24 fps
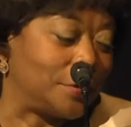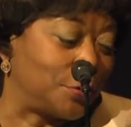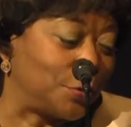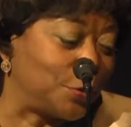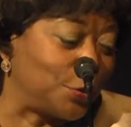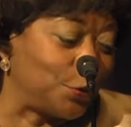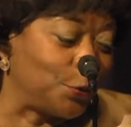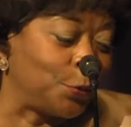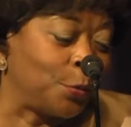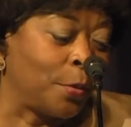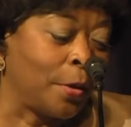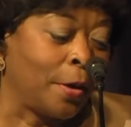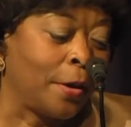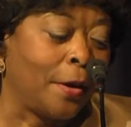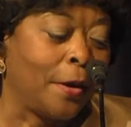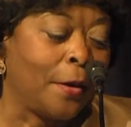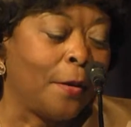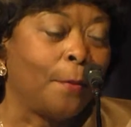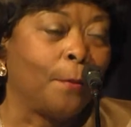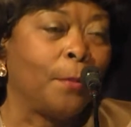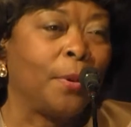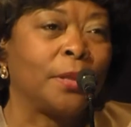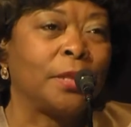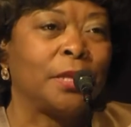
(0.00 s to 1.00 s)
to,
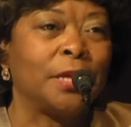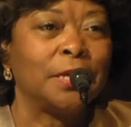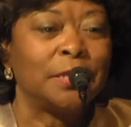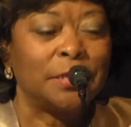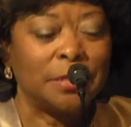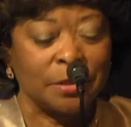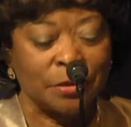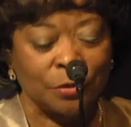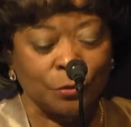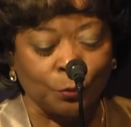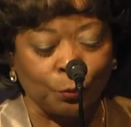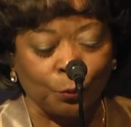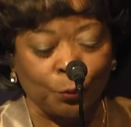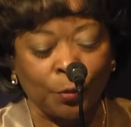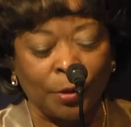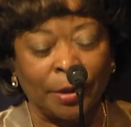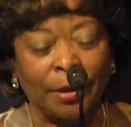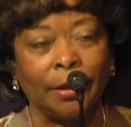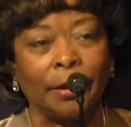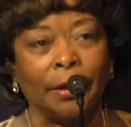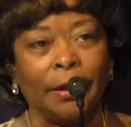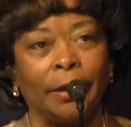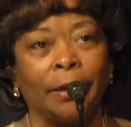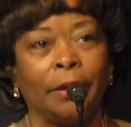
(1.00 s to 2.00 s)
but this is
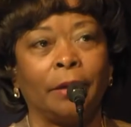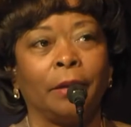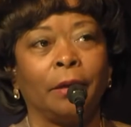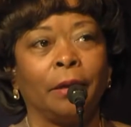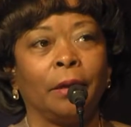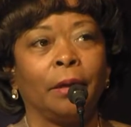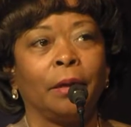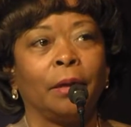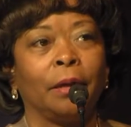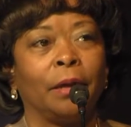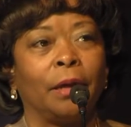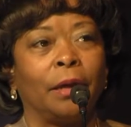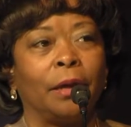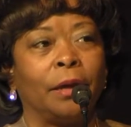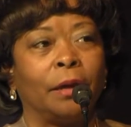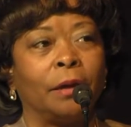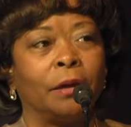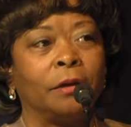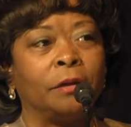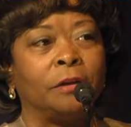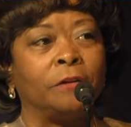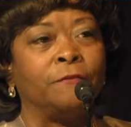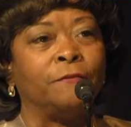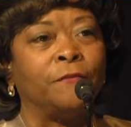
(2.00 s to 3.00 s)
really
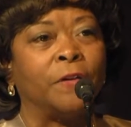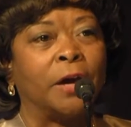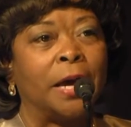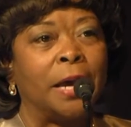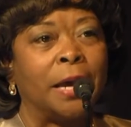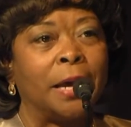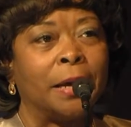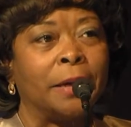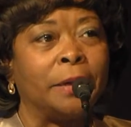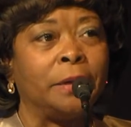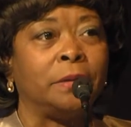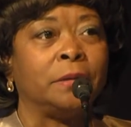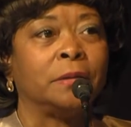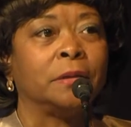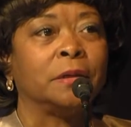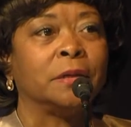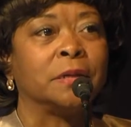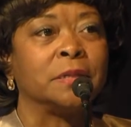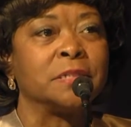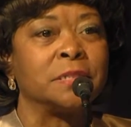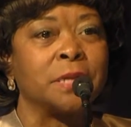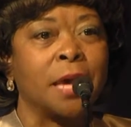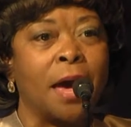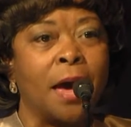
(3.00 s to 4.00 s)
a divine
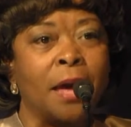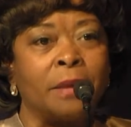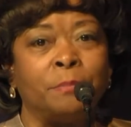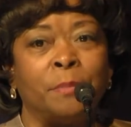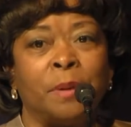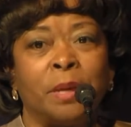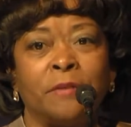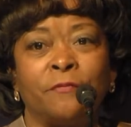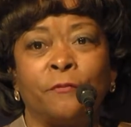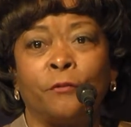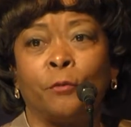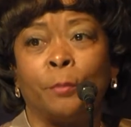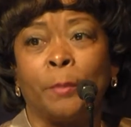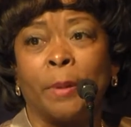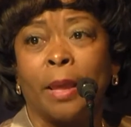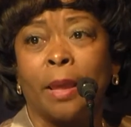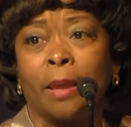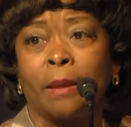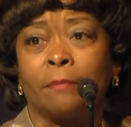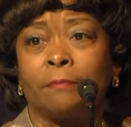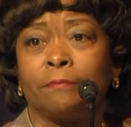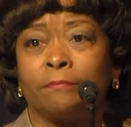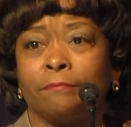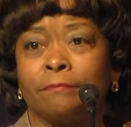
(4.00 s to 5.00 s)
assignment for
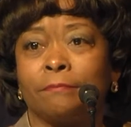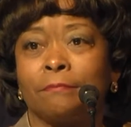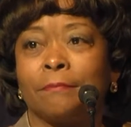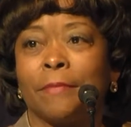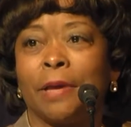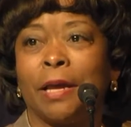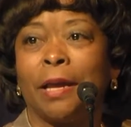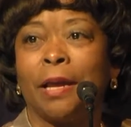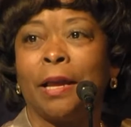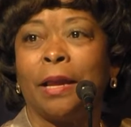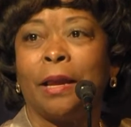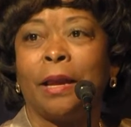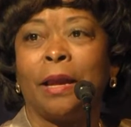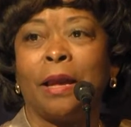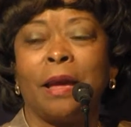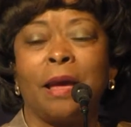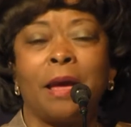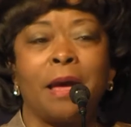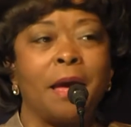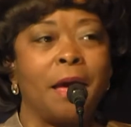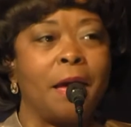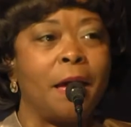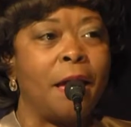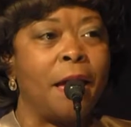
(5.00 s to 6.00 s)
me.
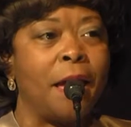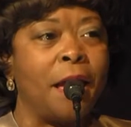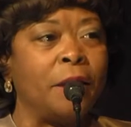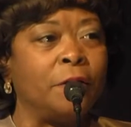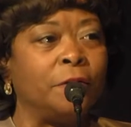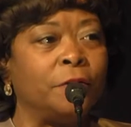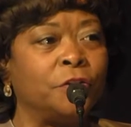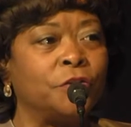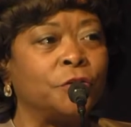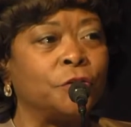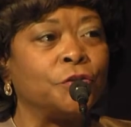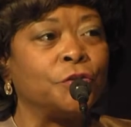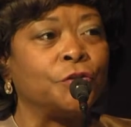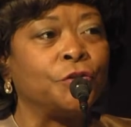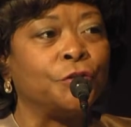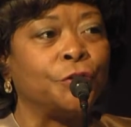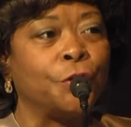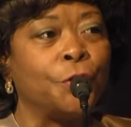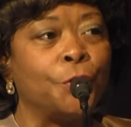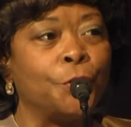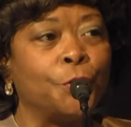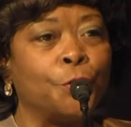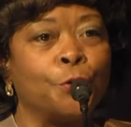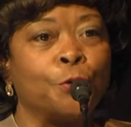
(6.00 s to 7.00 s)
And to
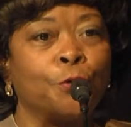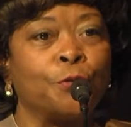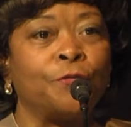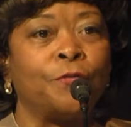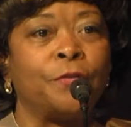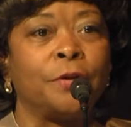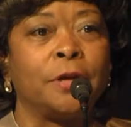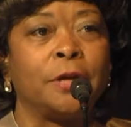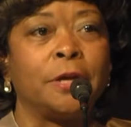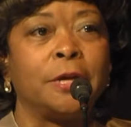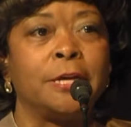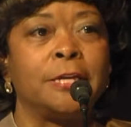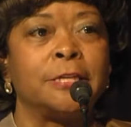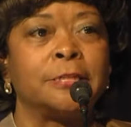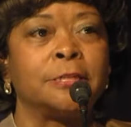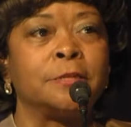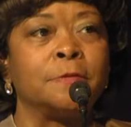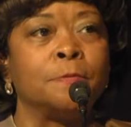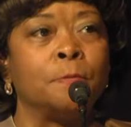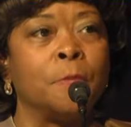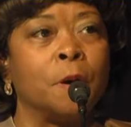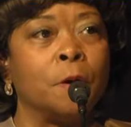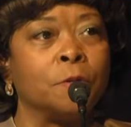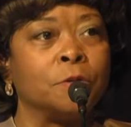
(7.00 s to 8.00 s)
serve is
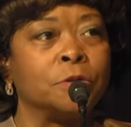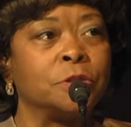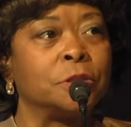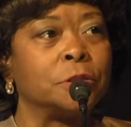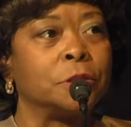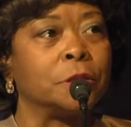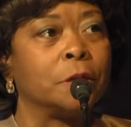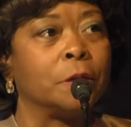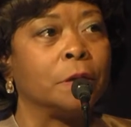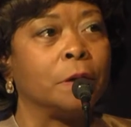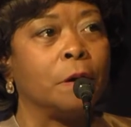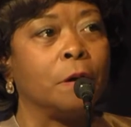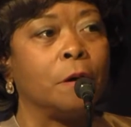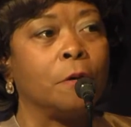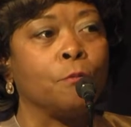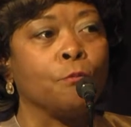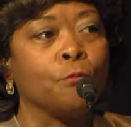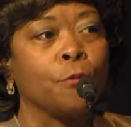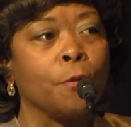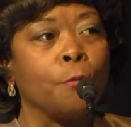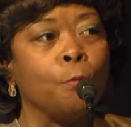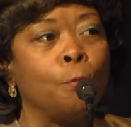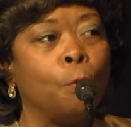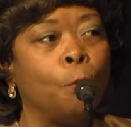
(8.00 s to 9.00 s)
the most
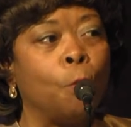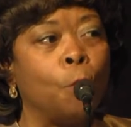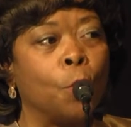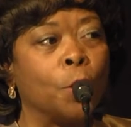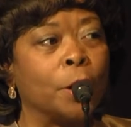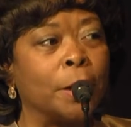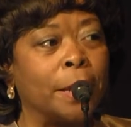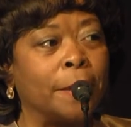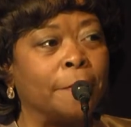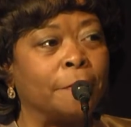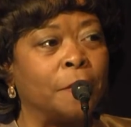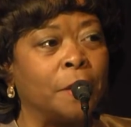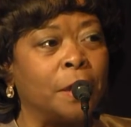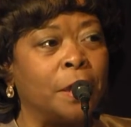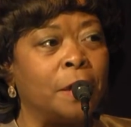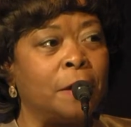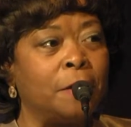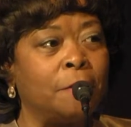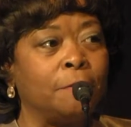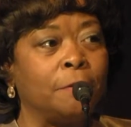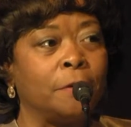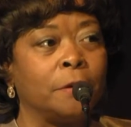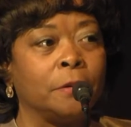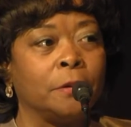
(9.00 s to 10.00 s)
rewarding
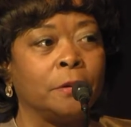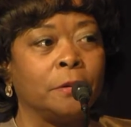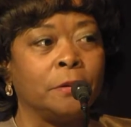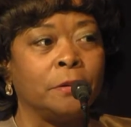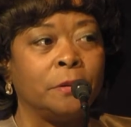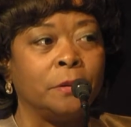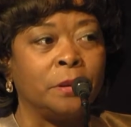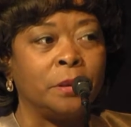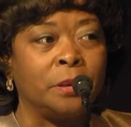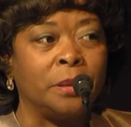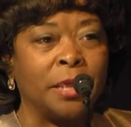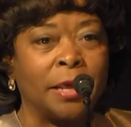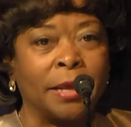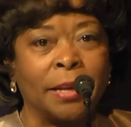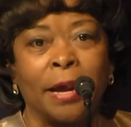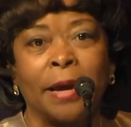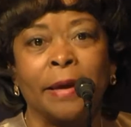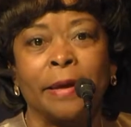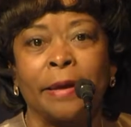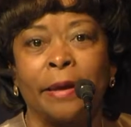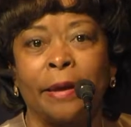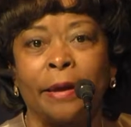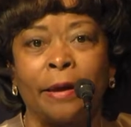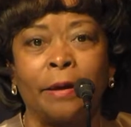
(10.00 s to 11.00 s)
thing that
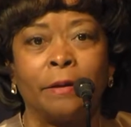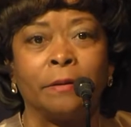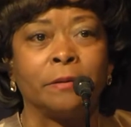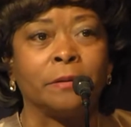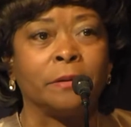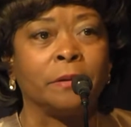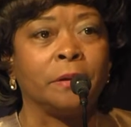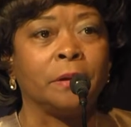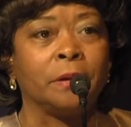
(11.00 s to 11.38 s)
I get.